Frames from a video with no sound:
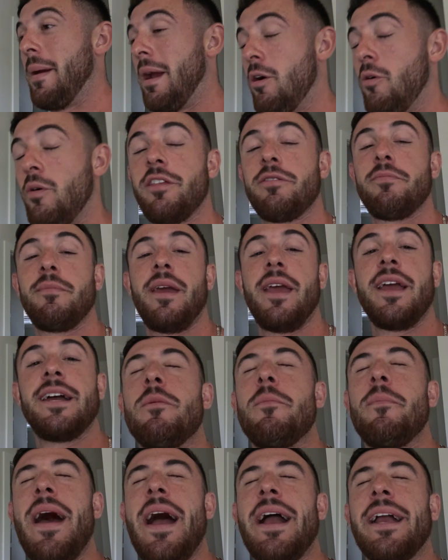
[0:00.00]
Bear with me. I'll
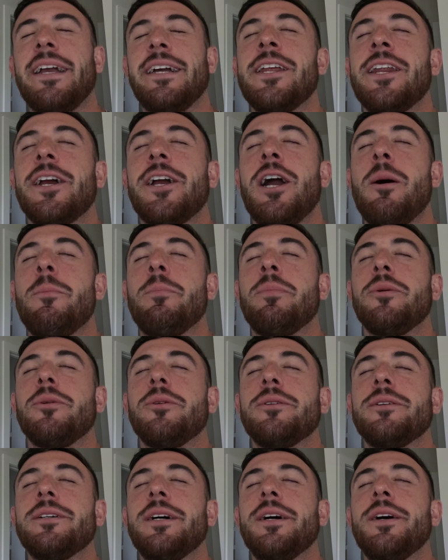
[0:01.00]
be back in a
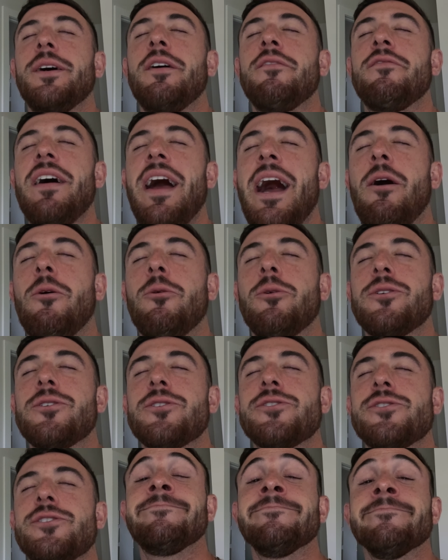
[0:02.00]
couple of
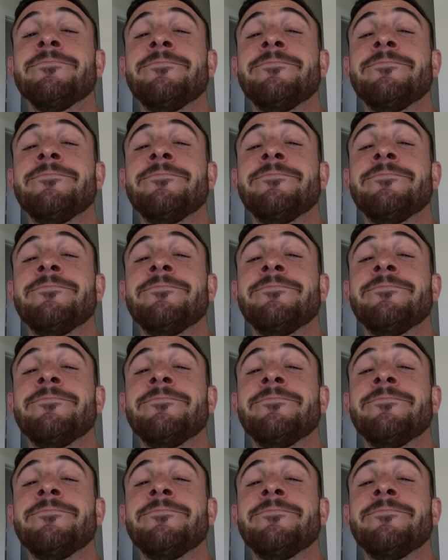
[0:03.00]
hours.